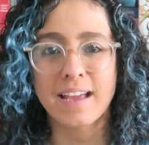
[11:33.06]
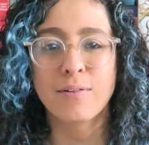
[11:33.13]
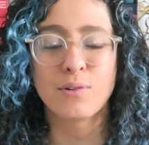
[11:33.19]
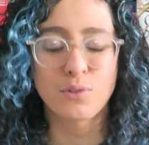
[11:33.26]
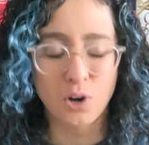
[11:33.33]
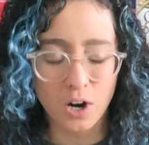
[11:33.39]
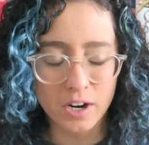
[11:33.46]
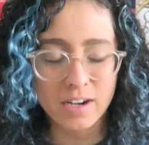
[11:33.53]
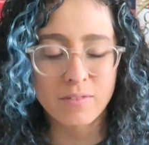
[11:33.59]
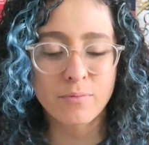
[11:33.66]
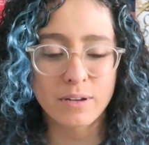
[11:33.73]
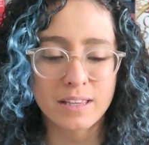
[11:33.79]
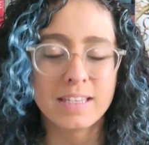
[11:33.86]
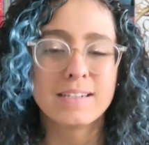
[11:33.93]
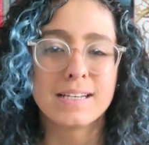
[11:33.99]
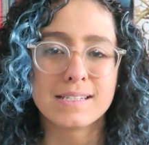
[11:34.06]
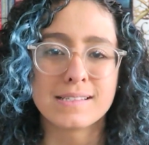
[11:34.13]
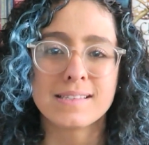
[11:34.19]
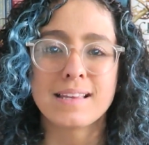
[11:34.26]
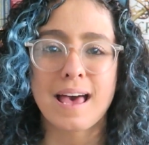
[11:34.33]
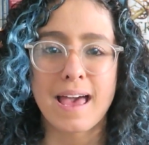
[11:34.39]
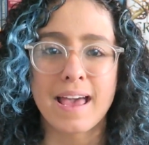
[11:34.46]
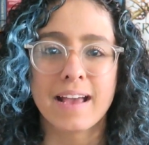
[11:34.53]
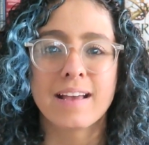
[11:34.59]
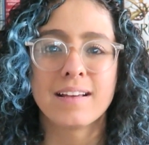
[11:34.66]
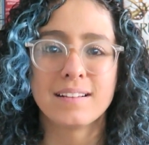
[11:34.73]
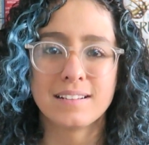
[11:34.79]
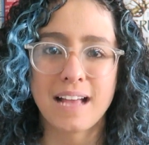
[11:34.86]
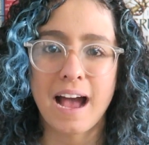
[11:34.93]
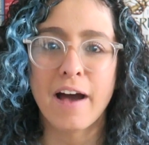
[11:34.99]
Cardan really does like
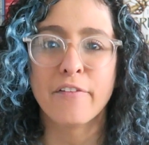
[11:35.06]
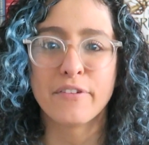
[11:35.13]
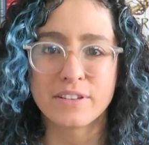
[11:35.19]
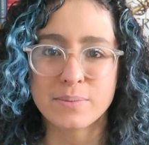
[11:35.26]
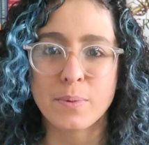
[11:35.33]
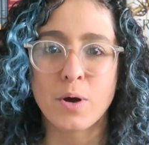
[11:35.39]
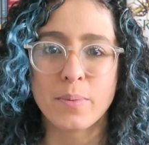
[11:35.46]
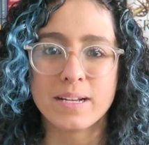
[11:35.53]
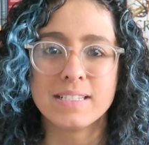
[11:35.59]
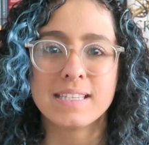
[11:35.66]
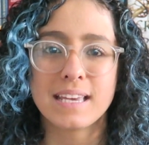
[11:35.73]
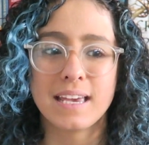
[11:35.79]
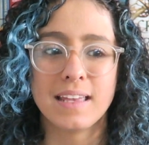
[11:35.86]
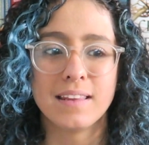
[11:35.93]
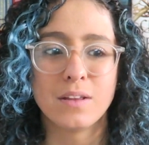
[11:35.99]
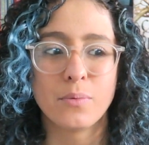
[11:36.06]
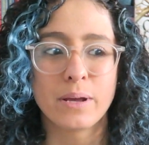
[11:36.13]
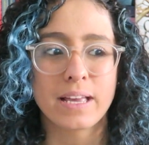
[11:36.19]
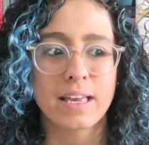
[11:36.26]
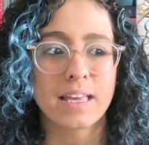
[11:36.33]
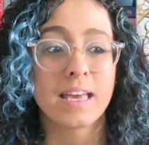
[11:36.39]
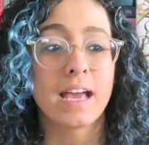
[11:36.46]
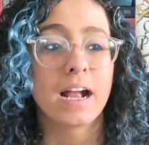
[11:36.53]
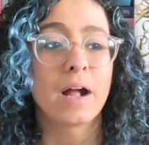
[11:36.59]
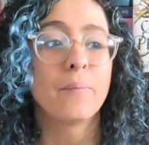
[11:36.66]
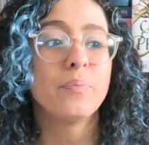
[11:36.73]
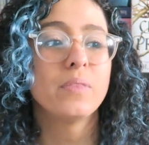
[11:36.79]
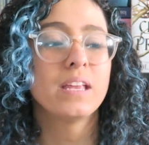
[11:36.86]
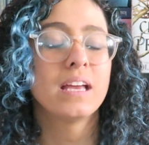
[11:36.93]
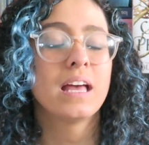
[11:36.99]
have his moments in The Wicked King.
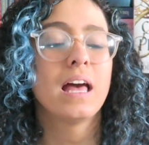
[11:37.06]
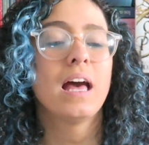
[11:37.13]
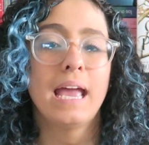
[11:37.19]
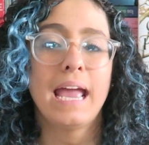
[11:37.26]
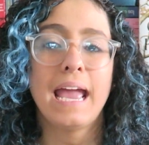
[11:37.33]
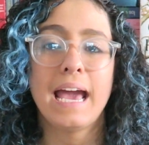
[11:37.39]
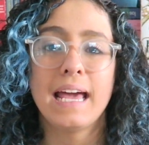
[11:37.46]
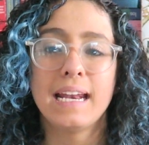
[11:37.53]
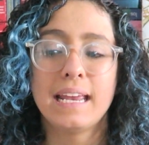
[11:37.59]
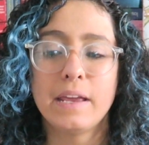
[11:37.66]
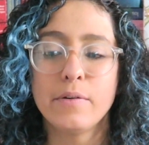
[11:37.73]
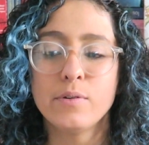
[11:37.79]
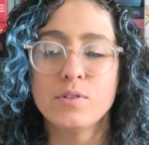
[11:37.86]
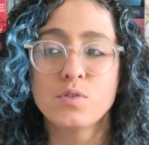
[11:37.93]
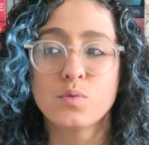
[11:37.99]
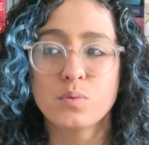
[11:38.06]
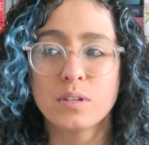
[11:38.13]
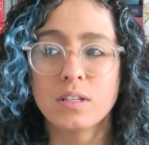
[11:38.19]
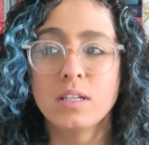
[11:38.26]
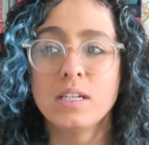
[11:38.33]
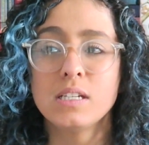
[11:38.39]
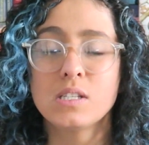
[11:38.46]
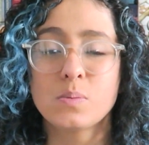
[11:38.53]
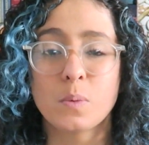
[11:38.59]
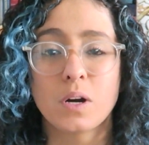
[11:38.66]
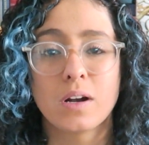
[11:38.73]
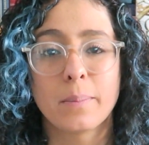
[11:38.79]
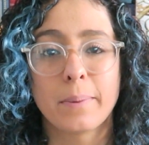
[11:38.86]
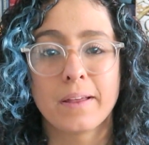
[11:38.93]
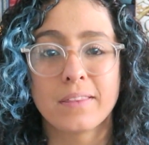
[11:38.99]
And he was really
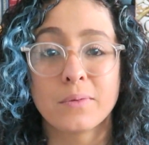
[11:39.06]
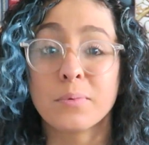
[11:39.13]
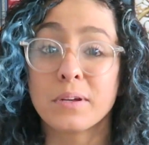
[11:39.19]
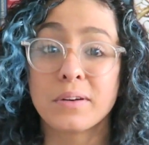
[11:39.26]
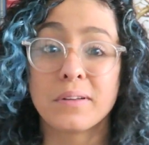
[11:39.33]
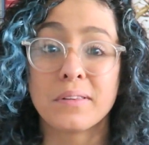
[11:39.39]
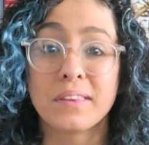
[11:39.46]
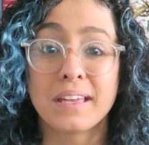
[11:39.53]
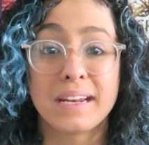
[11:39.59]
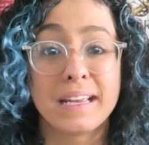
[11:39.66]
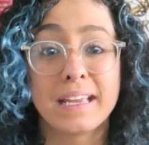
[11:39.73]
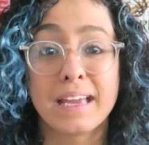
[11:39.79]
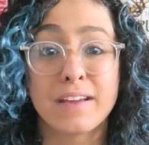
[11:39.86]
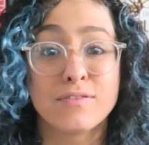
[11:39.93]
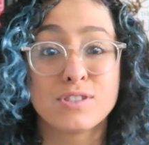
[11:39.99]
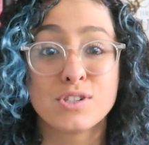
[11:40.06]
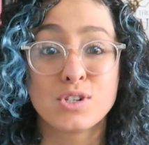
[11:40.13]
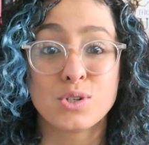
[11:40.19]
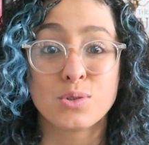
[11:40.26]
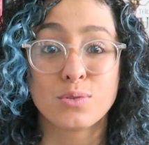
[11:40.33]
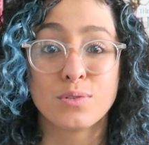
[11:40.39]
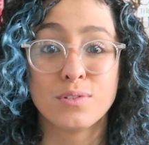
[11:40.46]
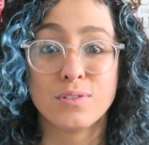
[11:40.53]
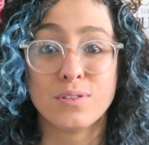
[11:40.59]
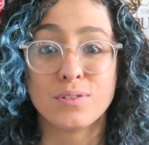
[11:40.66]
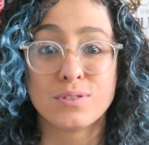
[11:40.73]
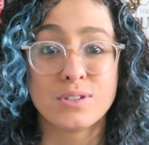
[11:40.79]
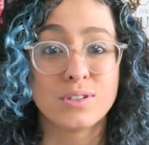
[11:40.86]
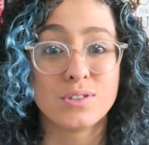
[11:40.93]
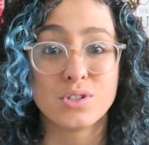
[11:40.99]
smart about the riddle that he gave to
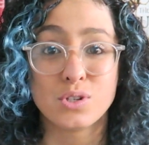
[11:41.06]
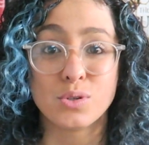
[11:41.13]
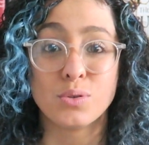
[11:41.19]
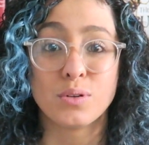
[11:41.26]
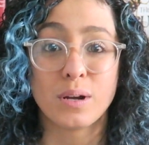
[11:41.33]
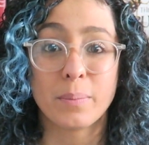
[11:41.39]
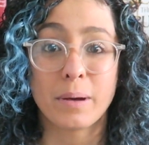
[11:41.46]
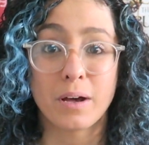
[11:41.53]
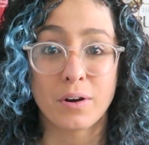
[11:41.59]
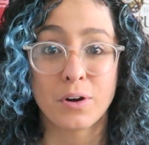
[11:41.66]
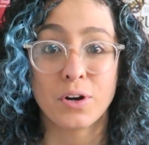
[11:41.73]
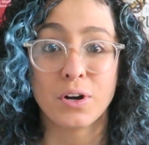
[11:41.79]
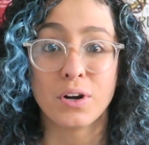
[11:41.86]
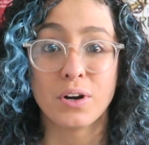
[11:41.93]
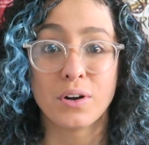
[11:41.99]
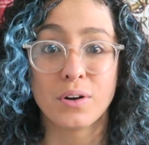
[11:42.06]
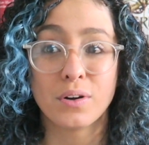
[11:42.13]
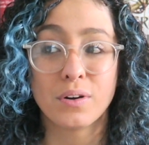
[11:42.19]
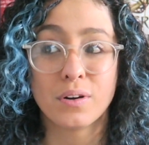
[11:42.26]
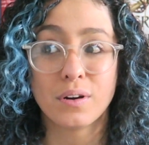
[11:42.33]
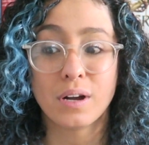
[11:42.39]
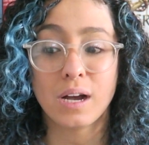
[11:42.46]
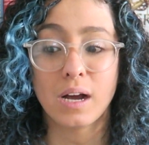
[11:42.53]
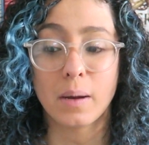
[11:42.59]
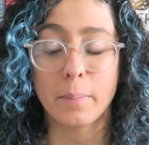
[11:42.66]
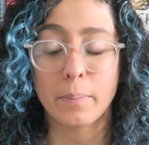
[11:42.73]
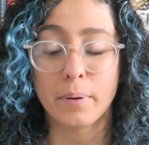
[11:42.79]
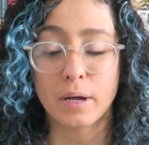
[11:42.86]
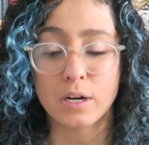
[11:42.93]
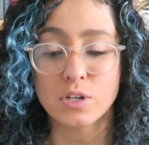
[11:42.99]
Jude about her
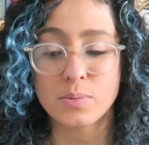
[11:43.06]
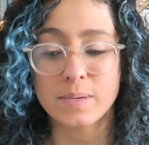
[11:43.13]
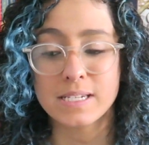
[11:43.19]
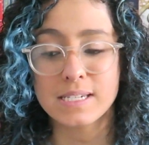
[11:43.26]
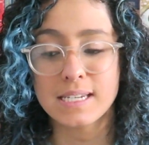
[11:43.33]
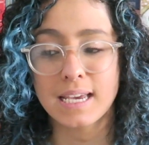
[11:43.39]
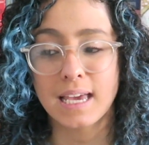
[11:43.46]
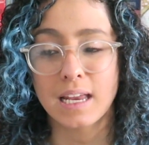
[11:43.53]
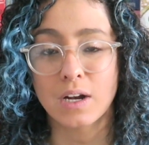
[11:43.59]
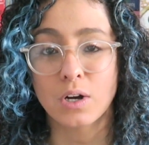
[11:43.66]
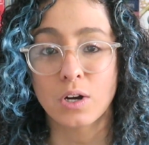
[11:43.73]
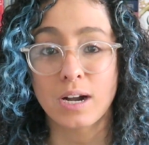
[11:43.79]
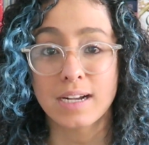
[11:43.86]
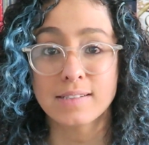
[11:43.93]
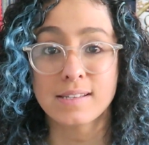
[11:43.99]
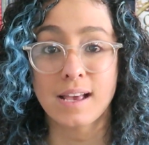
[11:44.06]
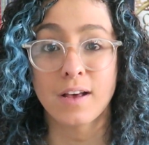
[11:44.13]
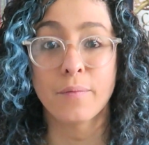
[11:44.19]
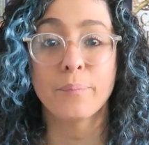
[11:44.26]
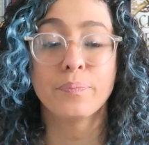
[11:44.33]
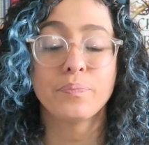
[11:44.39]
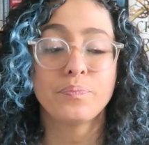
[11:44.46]
punishment and her exile.